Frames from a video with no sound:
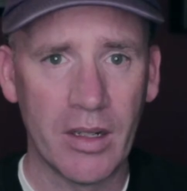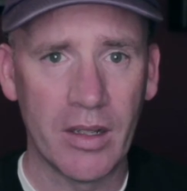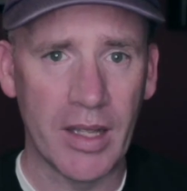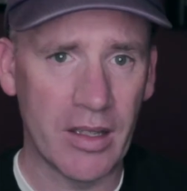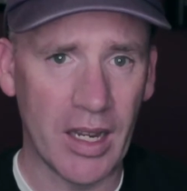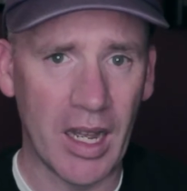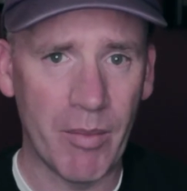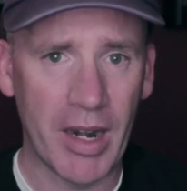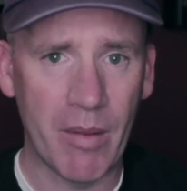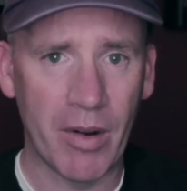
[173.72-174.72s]
That Tom
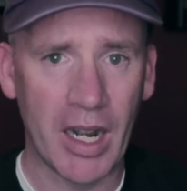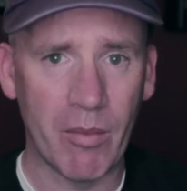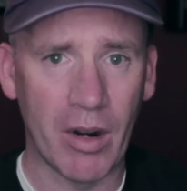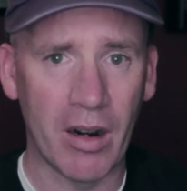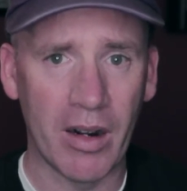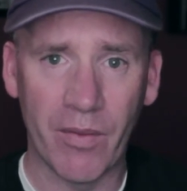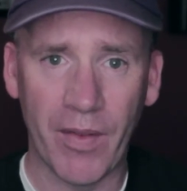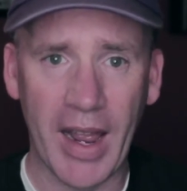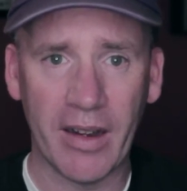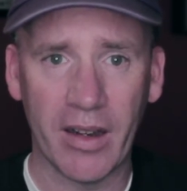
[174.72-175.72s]
and Abraham are, in
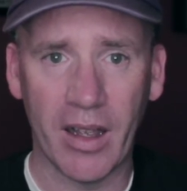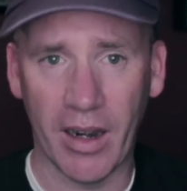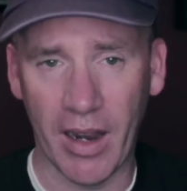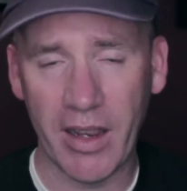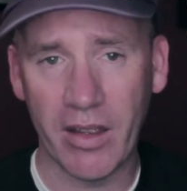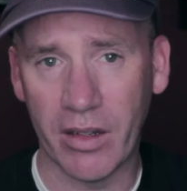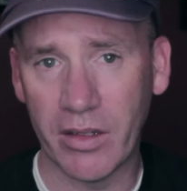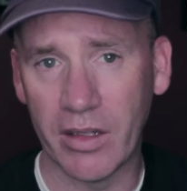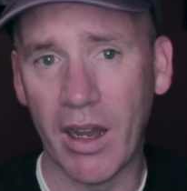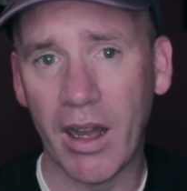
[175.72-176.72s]
fact, alike
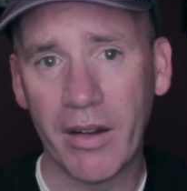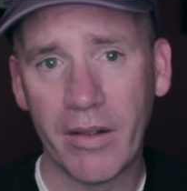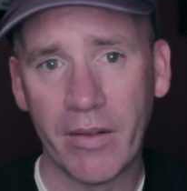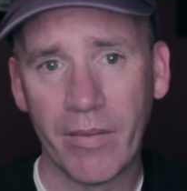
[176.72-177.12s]
unto God?